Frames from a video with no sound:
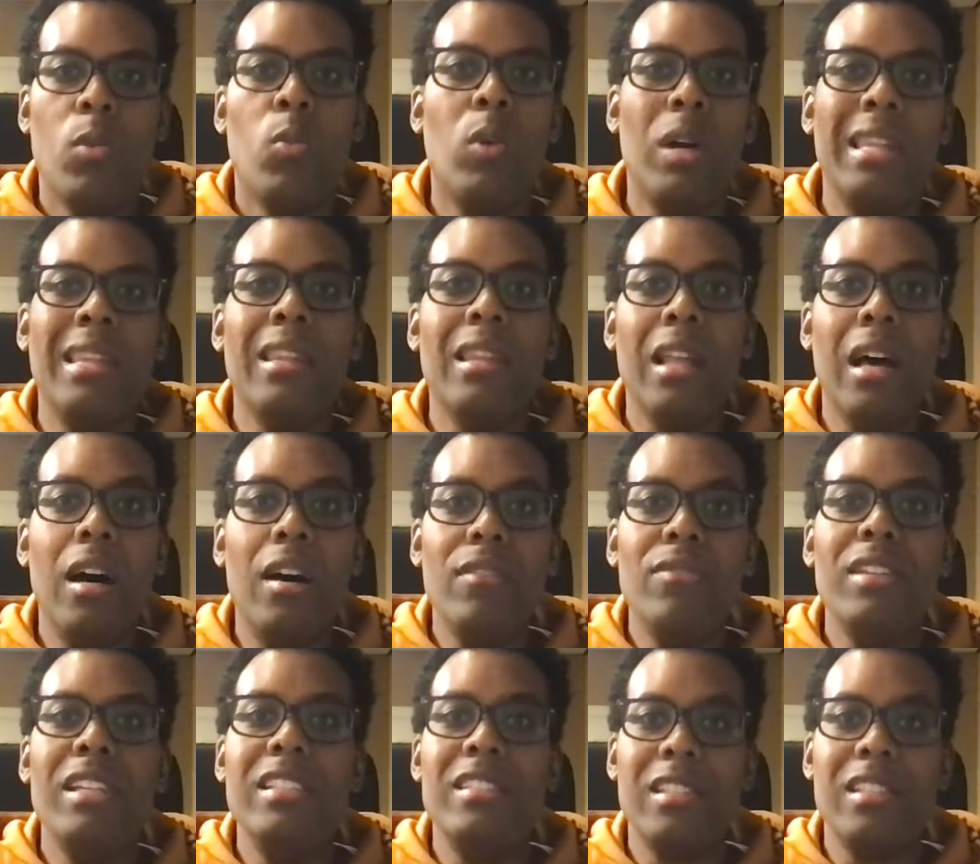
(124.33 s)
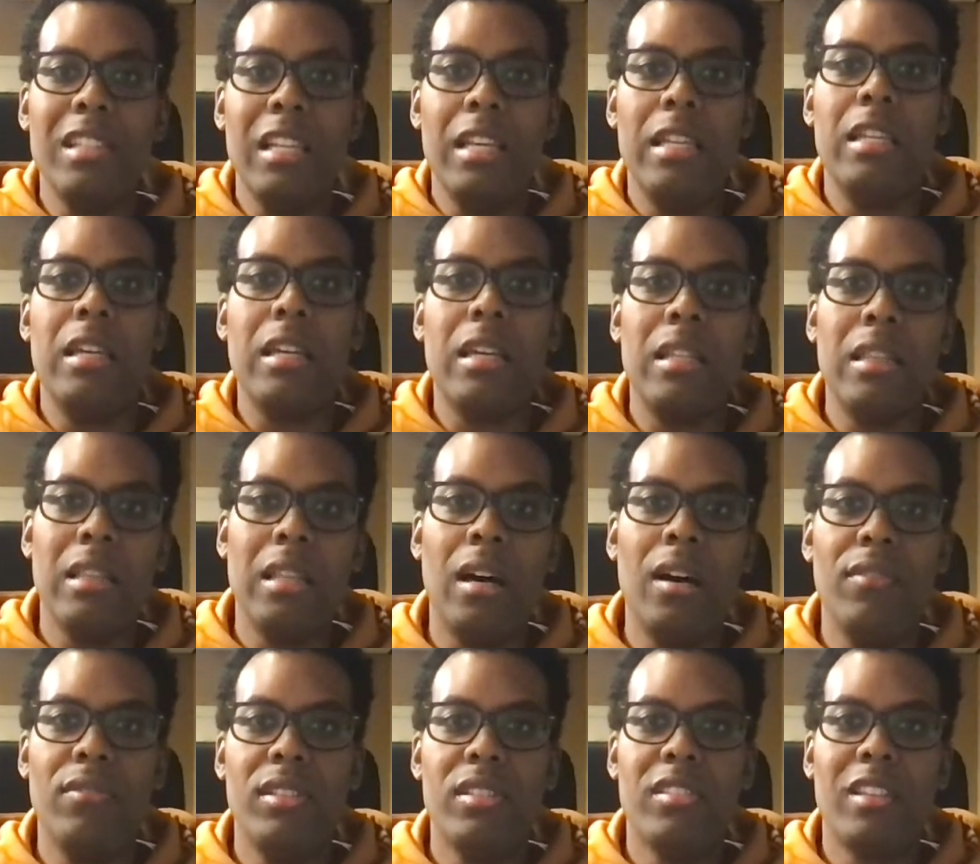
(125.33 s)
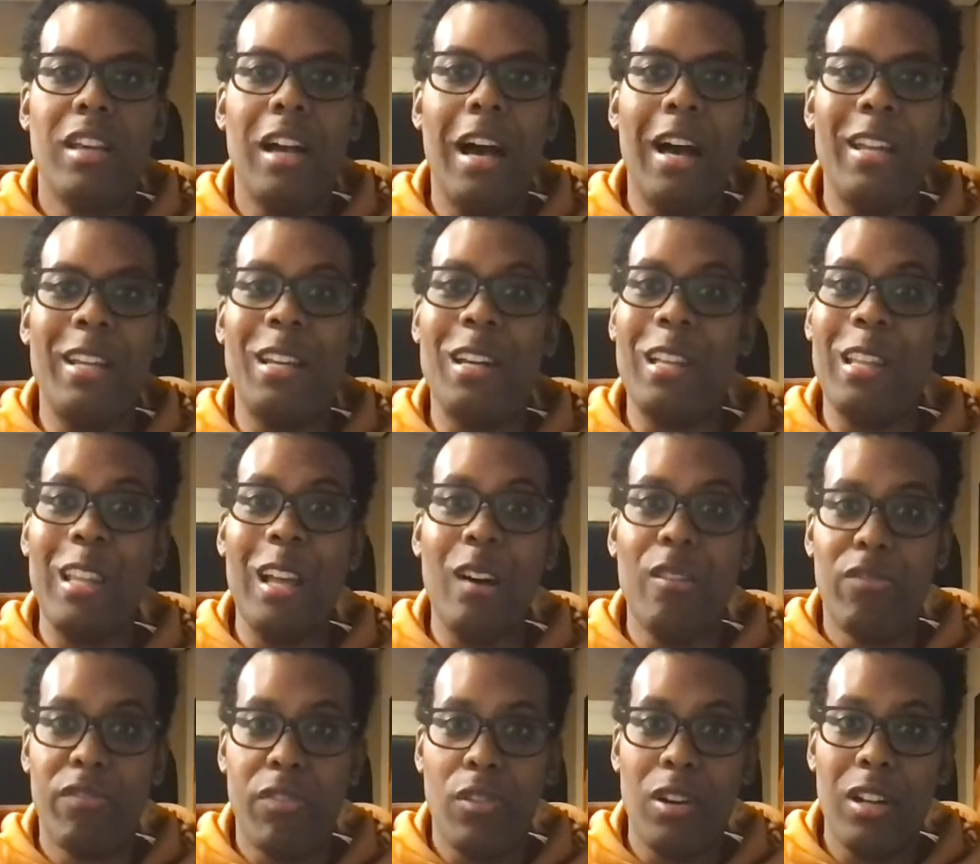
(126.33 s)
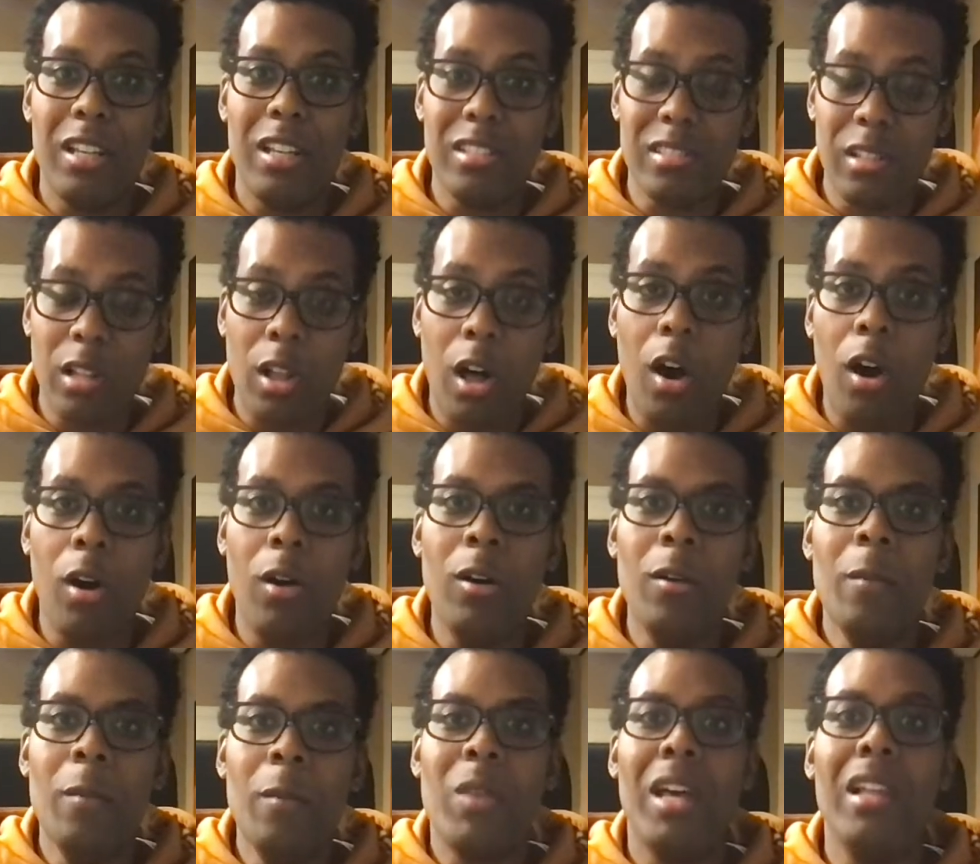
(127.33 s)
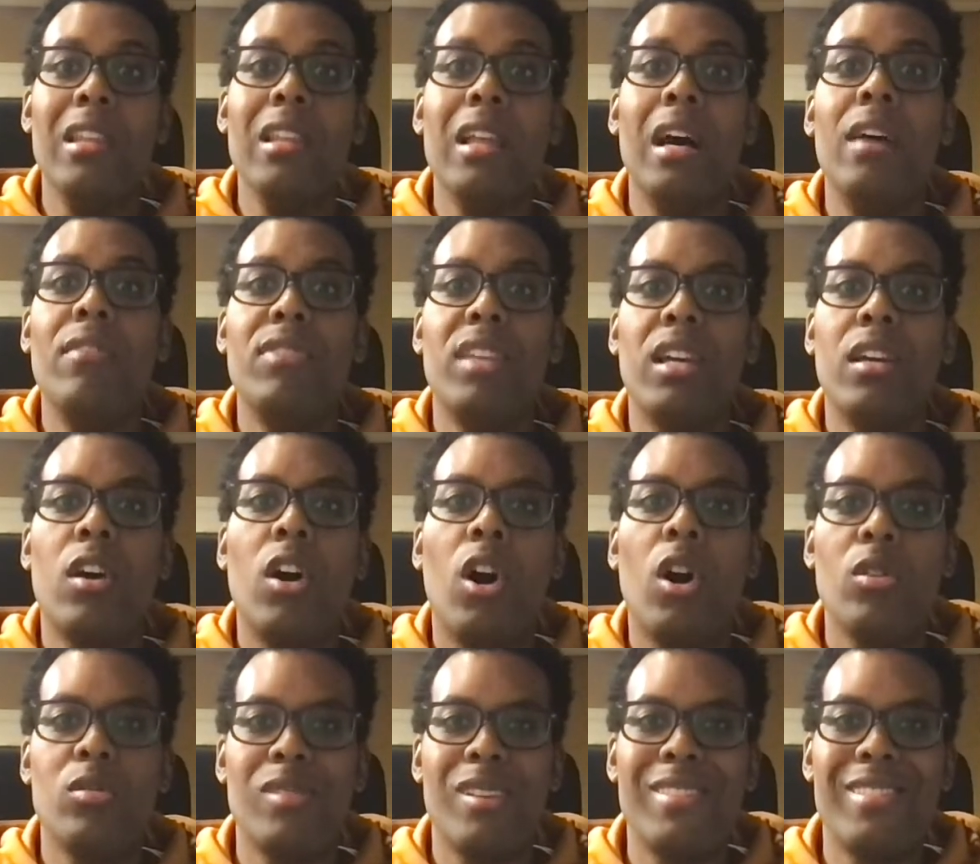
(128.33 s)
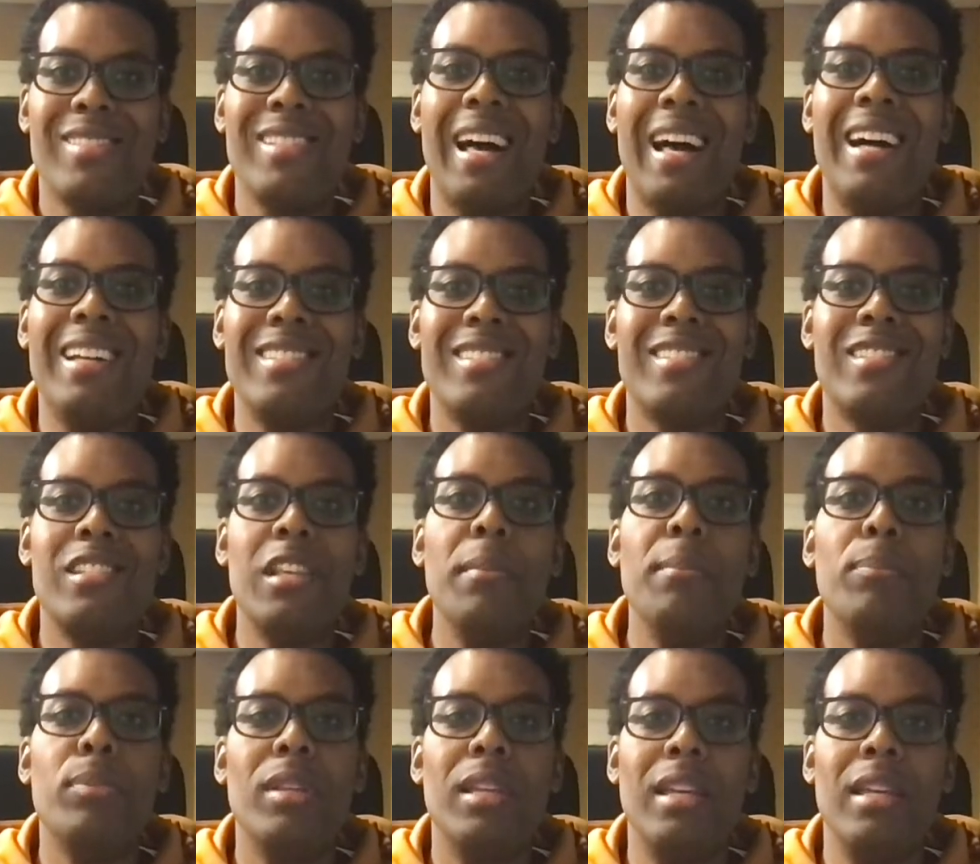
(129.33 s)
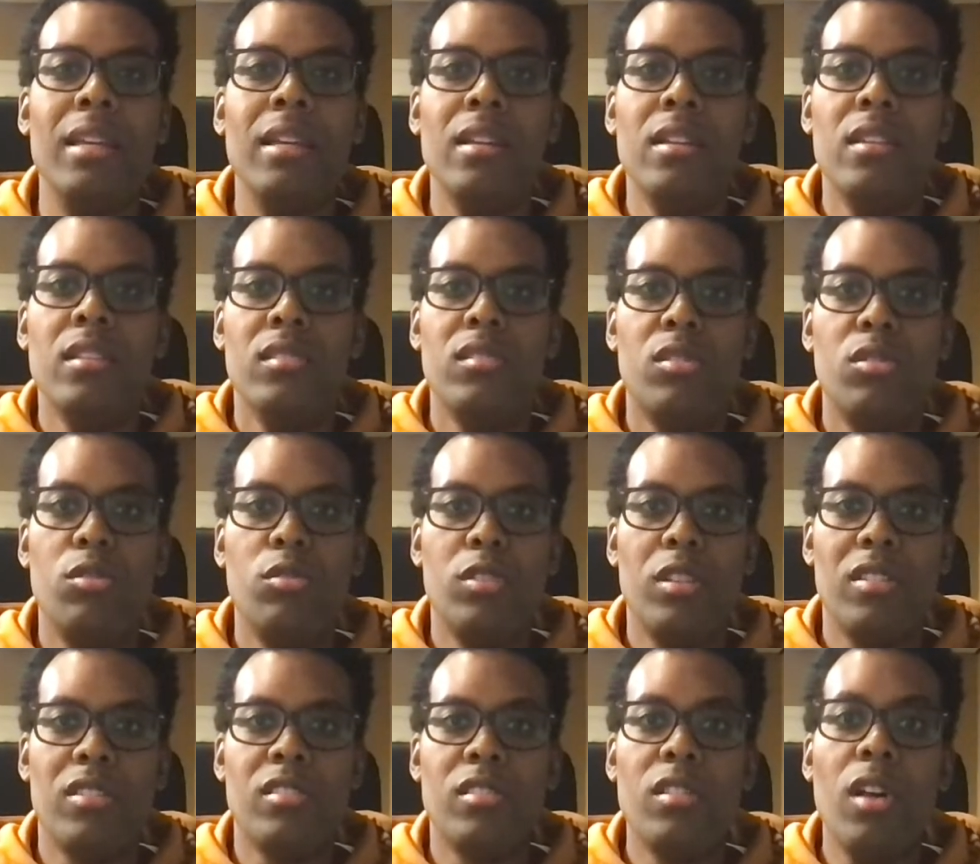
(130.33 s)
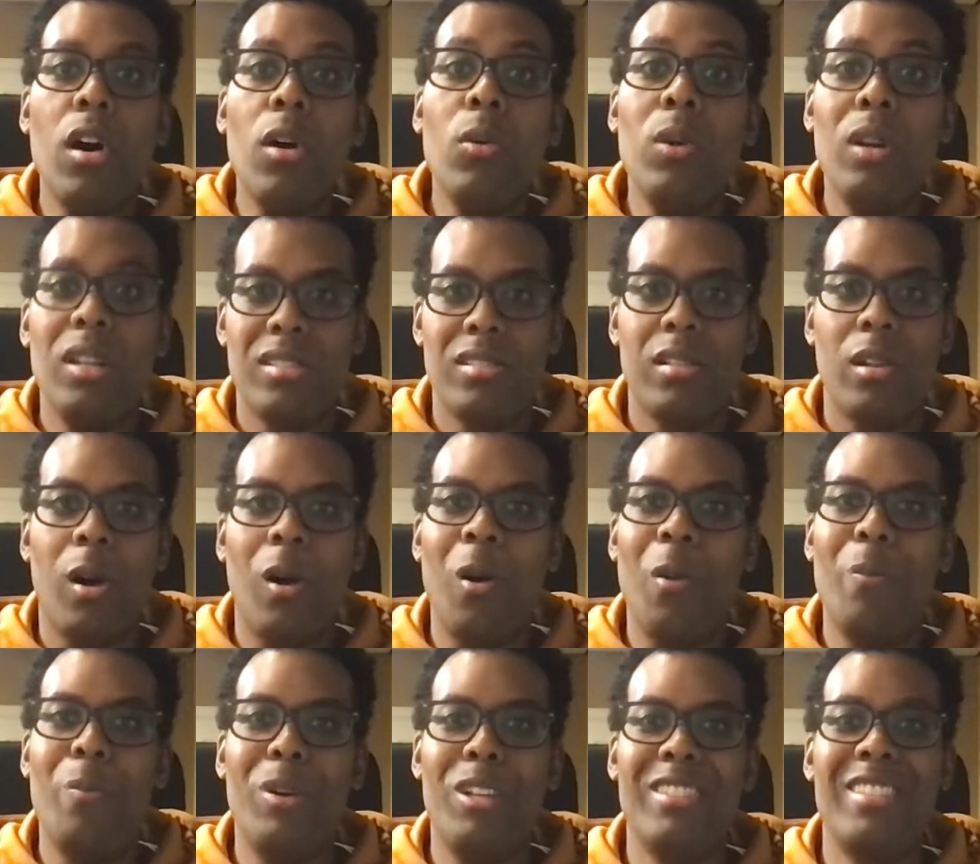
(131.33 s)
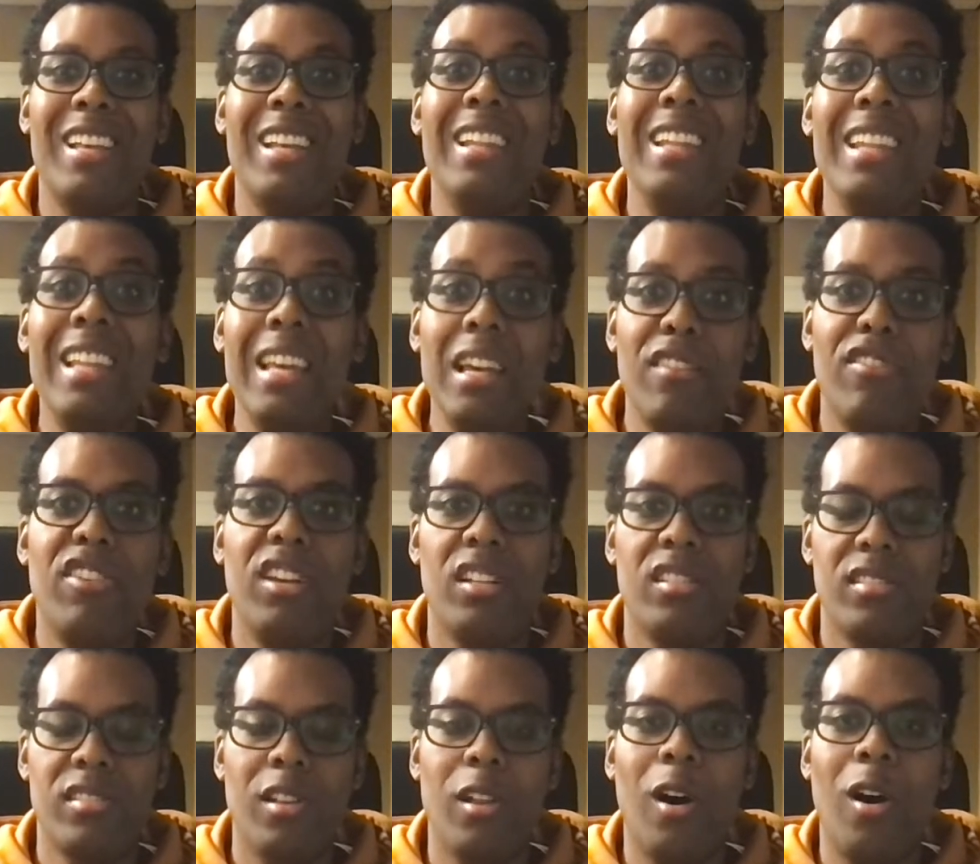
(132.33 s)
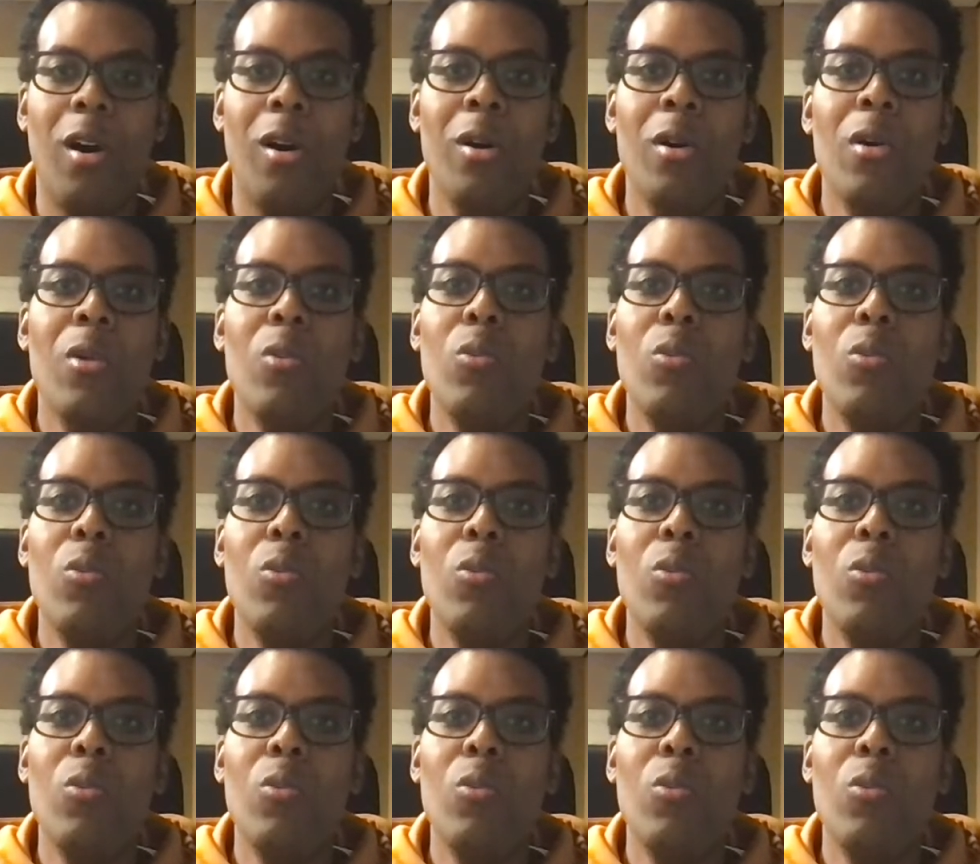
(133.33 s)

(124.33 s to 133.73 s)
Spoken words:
When love is leading and love is guiding, a love for his law, a love that calls us not simply to just know his law, but to live his law,